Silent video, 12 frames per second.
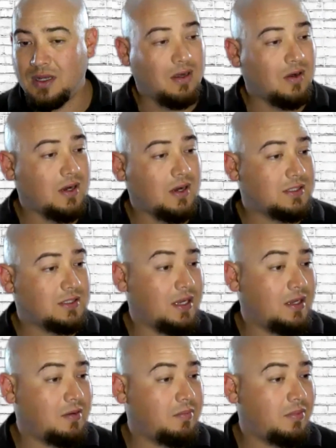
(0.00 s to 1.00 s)
All right, does
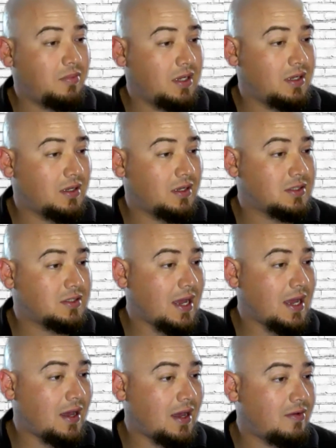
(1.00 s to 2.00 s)
anybody else
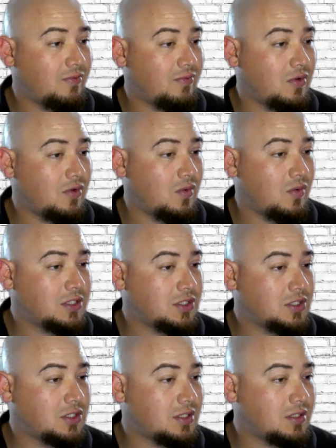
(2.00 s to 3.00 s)
have
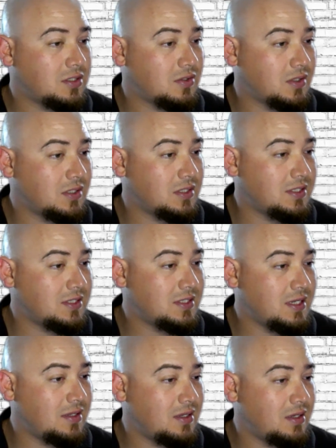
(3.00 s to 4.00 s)
questions? So let's see,
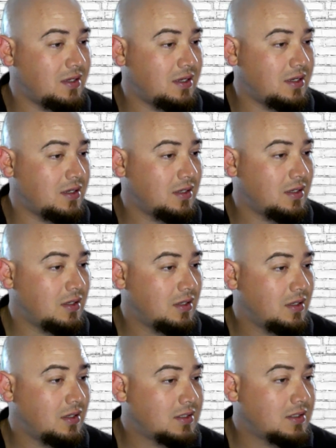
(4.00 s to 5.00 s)
Cynthia
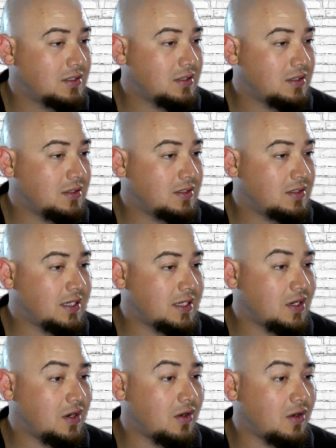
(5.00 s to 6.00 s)
is
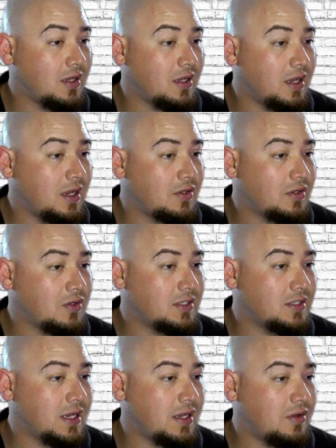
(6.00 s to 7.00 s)
asking, are the connectors
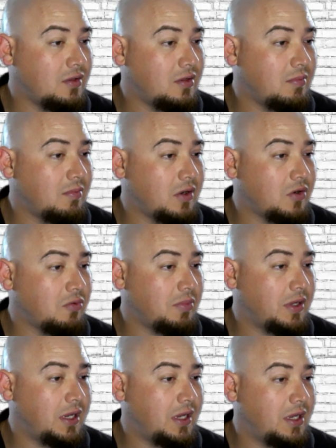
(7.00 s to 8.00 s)
that held the
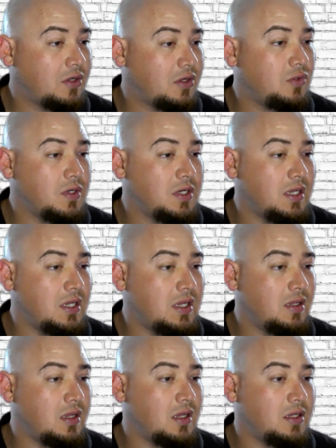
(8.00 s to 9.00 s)
microbit included in
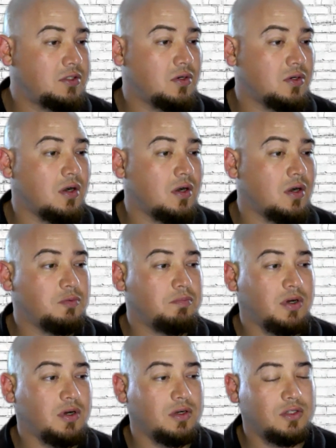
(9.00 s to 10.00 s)
the kits, or are those
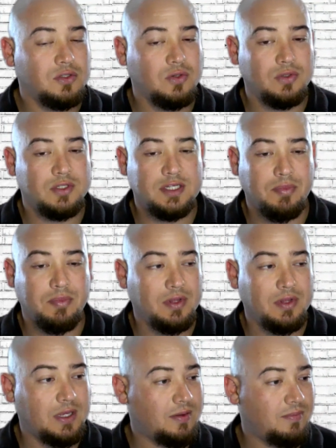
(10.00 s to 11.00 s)
parts sold separately?